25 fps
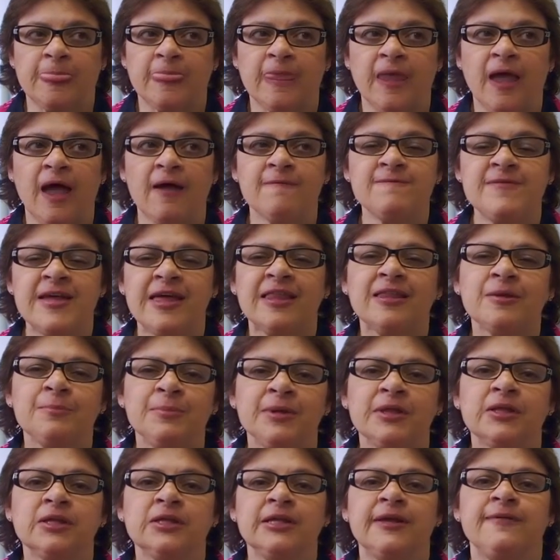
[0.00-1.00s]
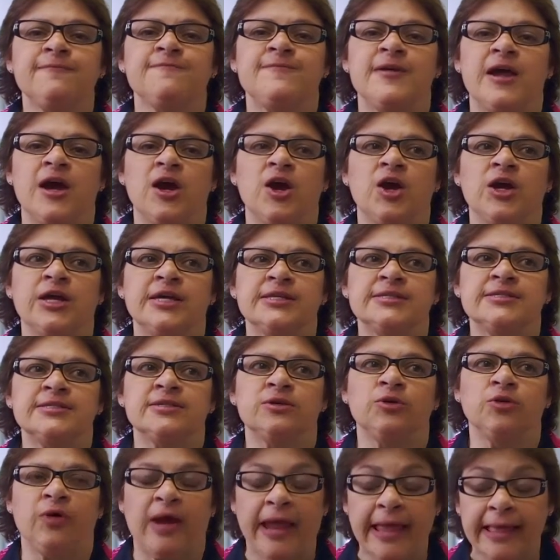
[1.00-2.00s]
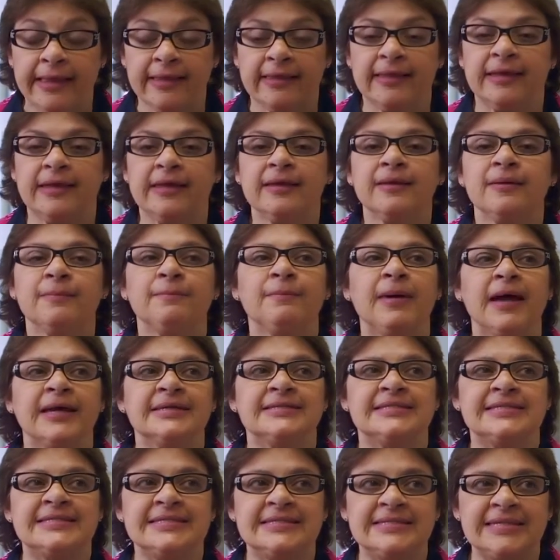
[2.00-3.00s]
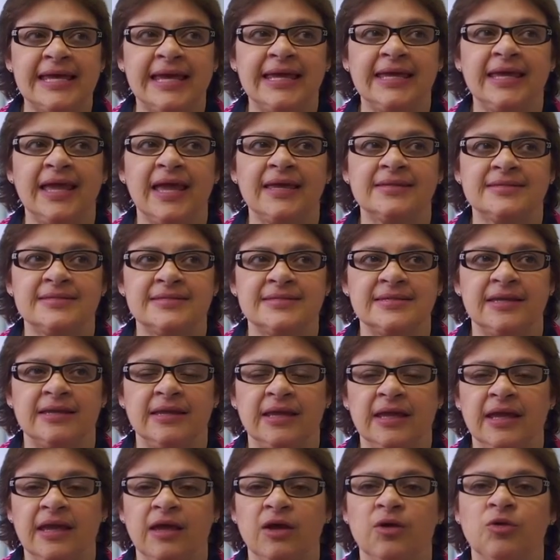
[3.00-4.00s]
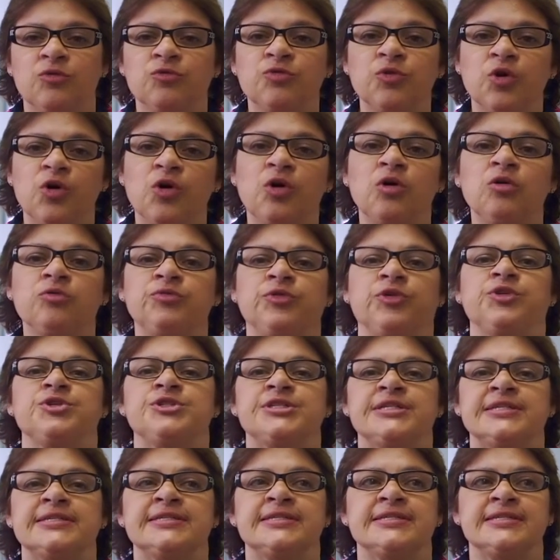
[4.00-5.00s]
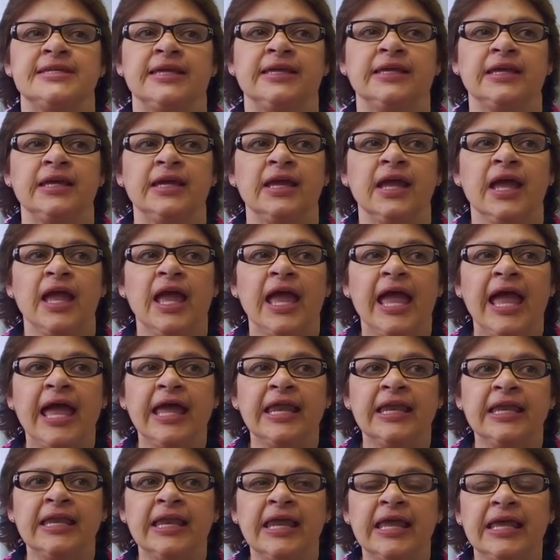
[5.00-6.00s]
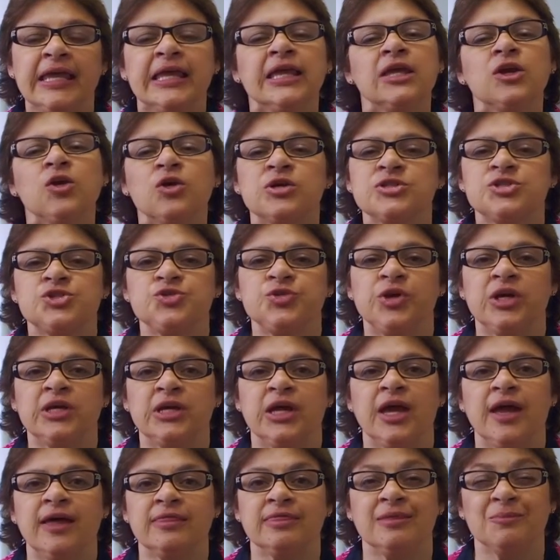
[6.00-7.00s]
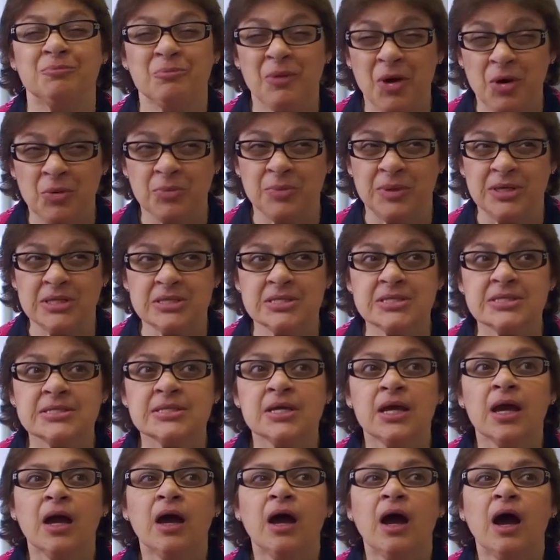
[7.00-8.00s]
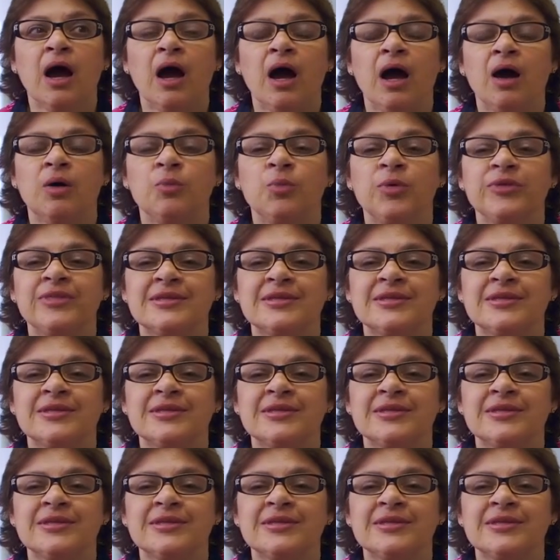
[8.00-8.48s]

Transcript: Availability varies greatly by state and city, rural versus city. And in Australia at the moment, with a